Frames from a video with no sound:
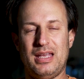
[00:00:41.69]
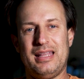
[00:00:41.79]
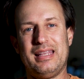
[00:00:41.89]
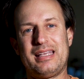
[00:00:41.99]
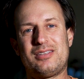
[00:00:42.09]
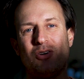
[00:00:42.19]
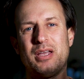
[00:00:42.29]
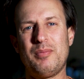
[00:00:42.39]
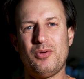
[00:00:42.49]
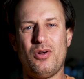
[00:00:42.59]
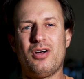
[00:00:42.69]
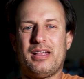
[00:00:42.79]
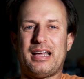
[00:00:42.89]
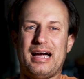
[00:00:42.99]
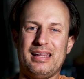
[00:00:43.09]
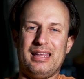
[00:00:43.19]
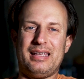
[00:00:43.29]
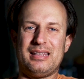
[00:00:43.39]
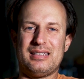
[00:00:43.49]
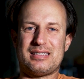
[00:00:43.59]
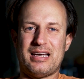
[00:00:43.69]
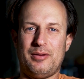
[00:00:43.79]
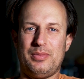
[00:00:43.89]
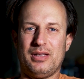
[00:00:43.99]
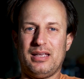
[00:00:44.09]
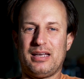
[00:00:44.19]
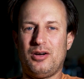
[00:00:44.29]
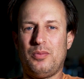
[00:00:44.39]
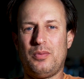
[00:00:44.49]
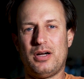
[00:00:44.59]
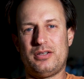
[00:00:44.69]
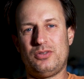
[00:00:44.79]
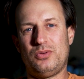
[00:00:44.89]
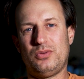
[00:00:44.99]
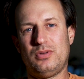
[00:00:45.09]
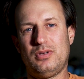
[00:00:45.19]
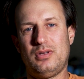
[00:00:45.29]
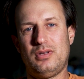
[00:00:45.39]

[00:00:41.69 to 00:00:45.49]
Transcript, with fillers: And like, don't get me wrong, like I like this guy, but like, come on, dude.